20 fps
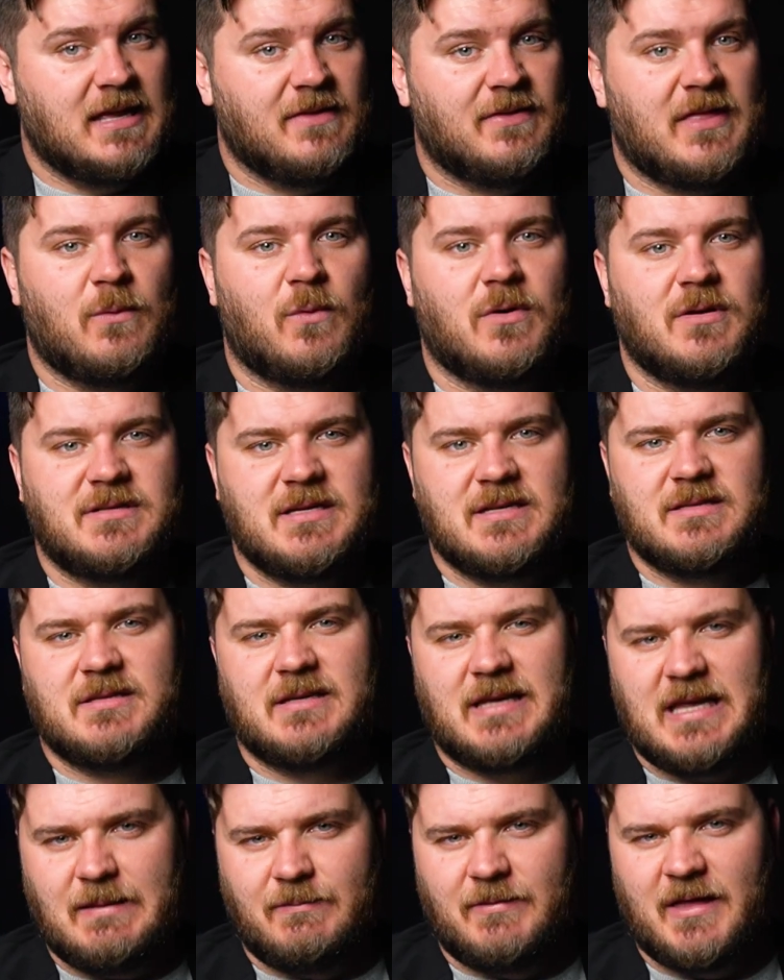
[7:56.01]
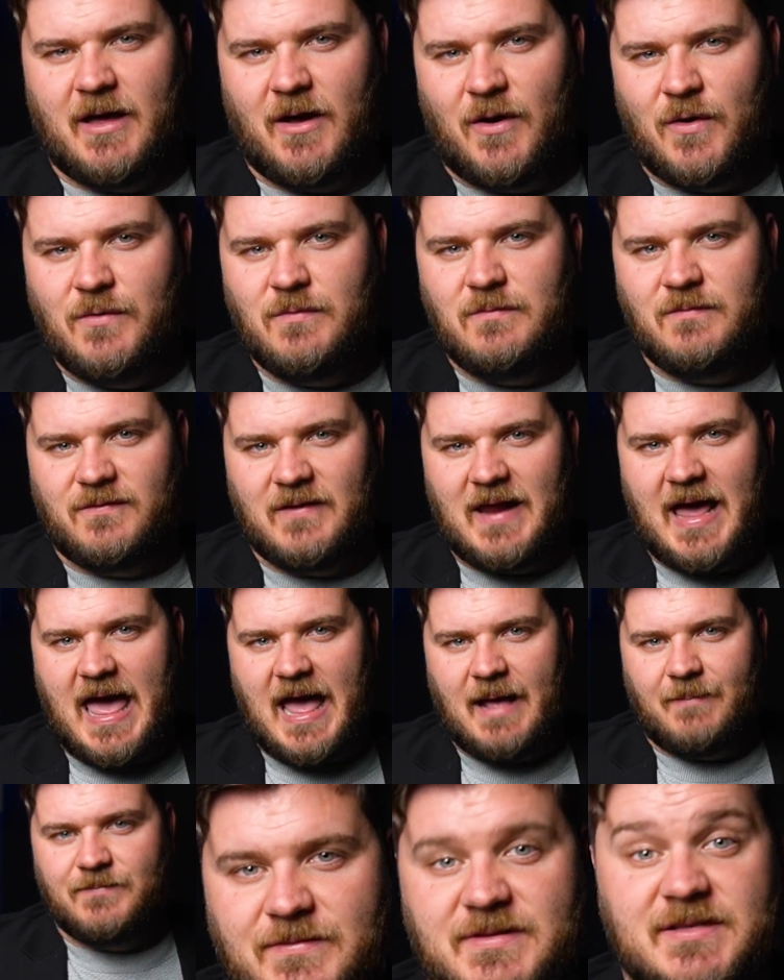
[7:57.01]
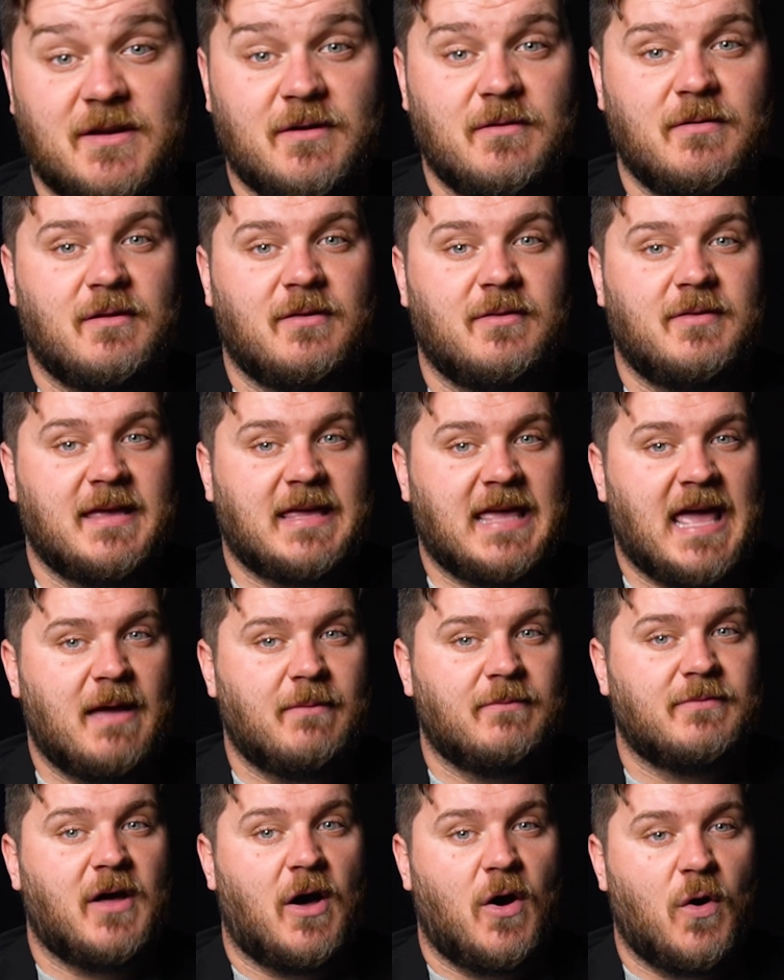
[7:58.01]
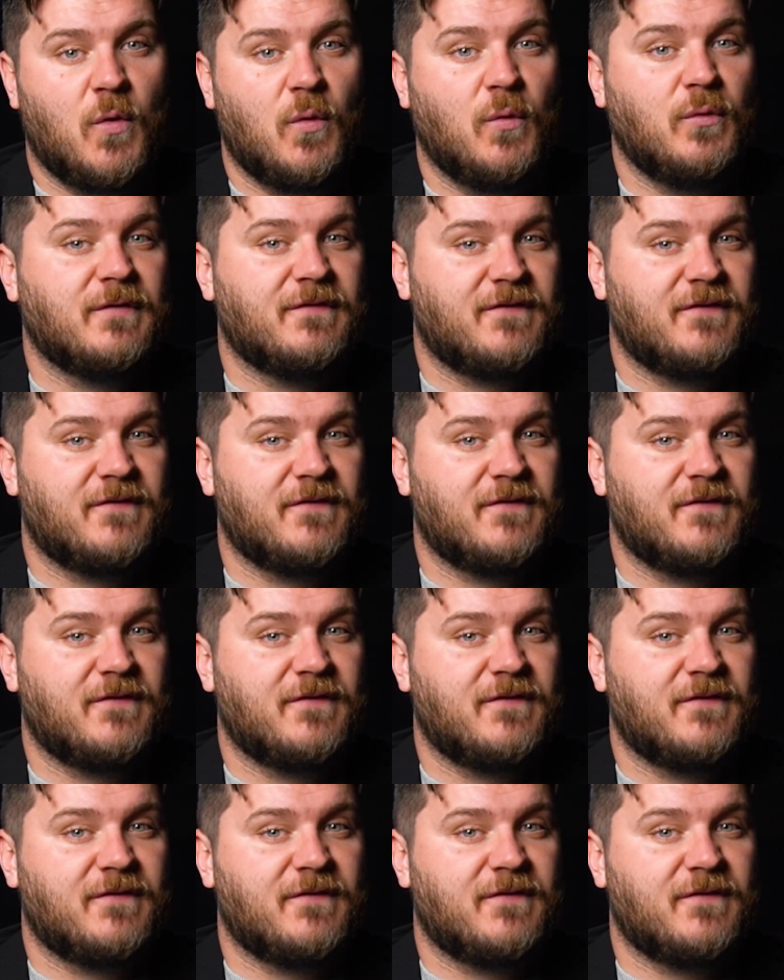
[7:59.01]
they wanted to keep their own flair. So they kept the old